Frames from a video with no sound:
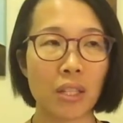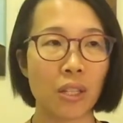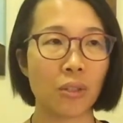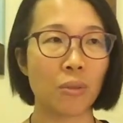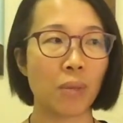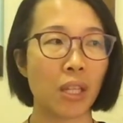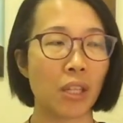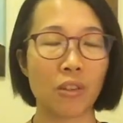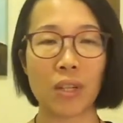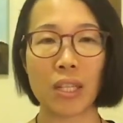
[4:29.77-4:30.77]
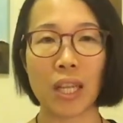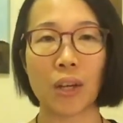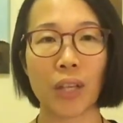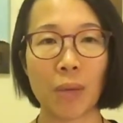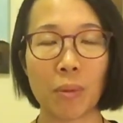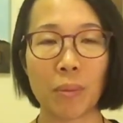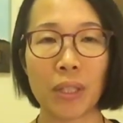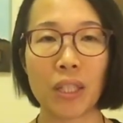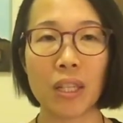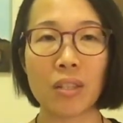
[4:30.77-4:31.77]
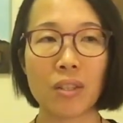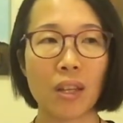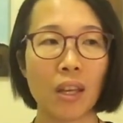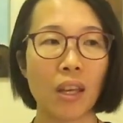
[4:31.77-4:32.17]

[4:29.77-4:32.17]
It could mean increasing our capabilities.